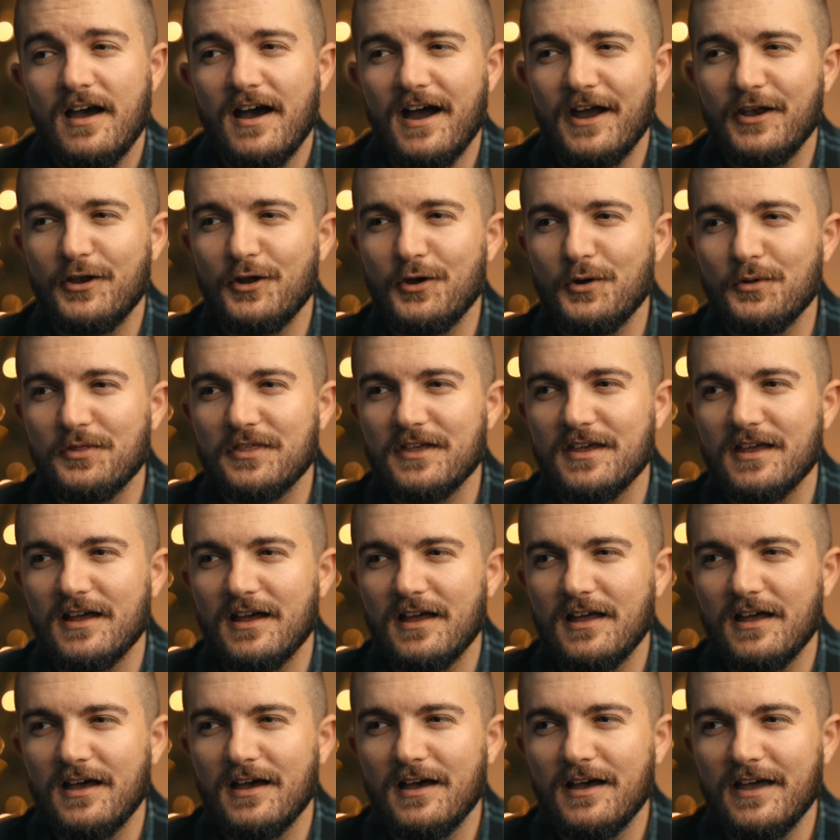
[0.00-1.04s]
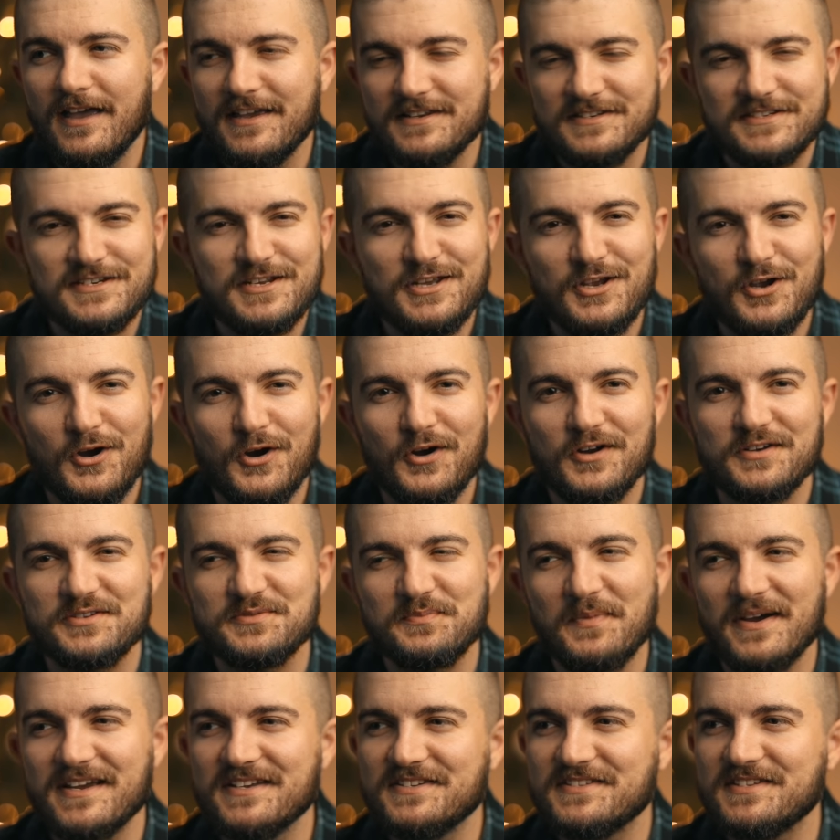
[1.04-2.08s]
I know that SD cards
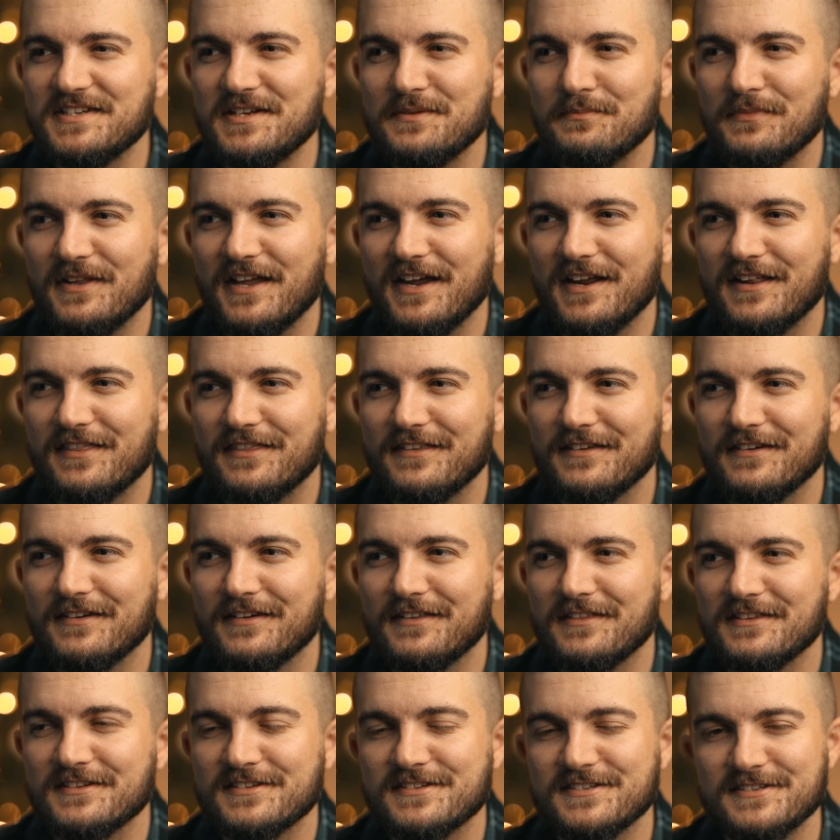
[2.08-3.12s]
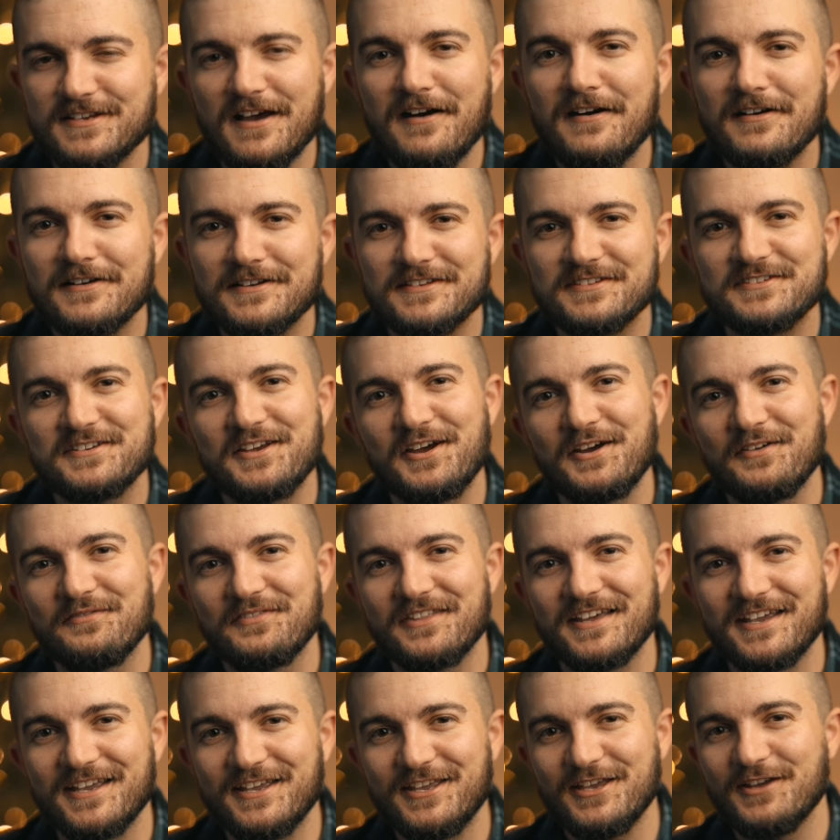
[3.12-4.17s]
might seem like the socks of
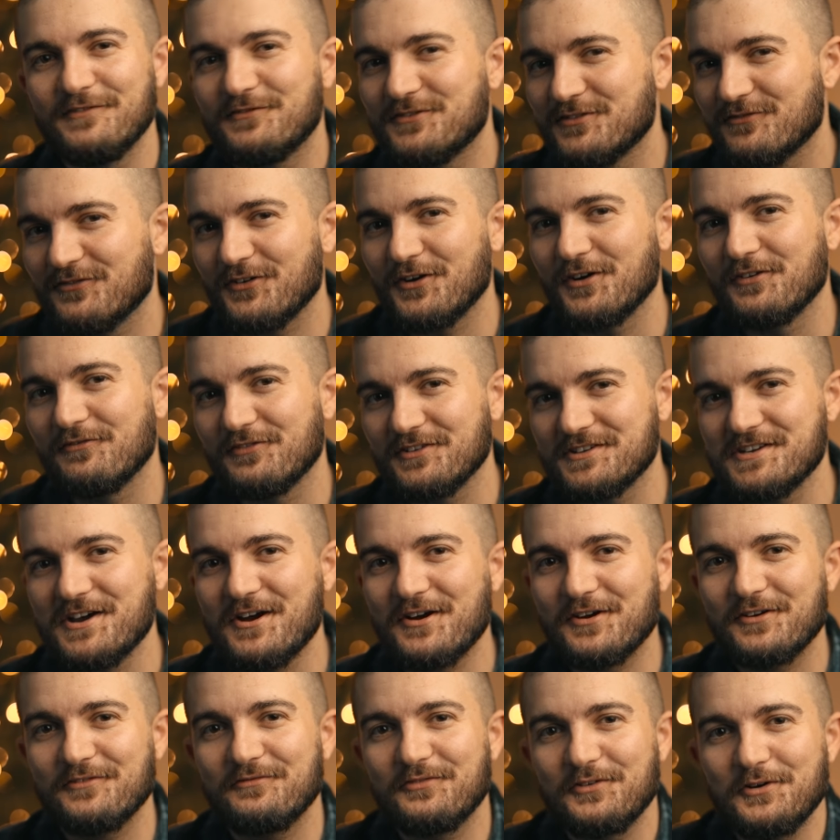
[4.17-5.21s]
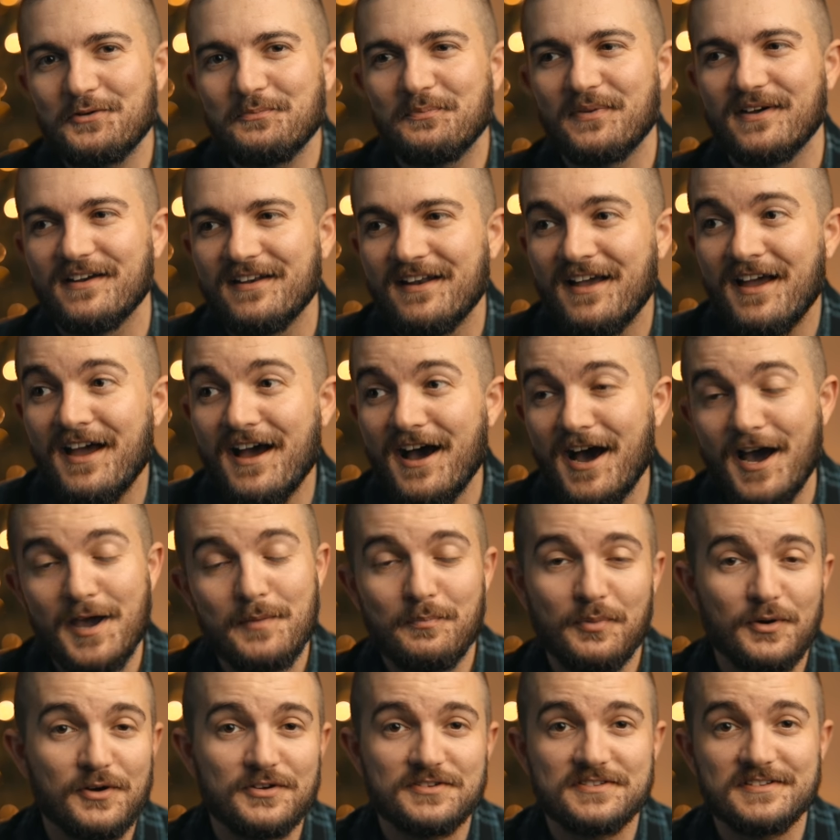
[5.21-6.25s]
the gift for a photographer, but I
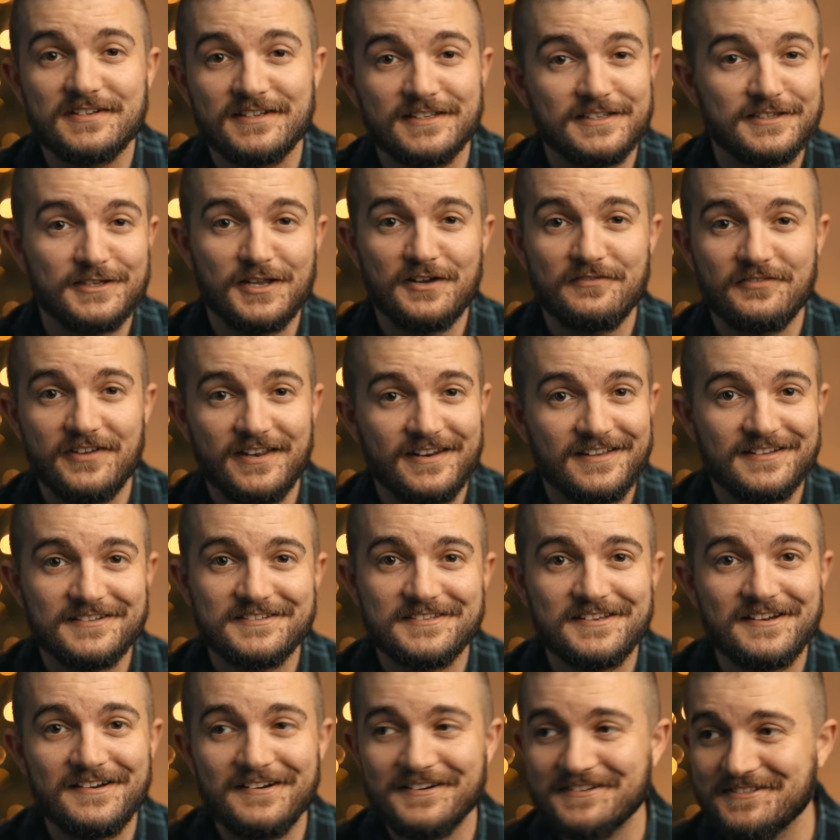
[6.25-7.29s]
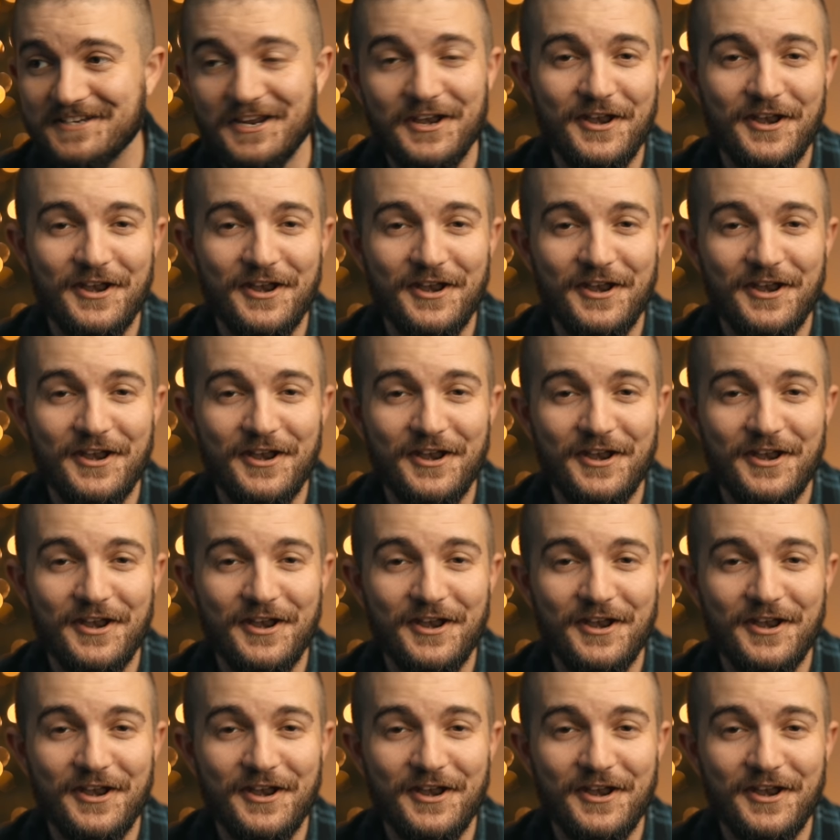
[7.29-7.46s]
personally love getting socks.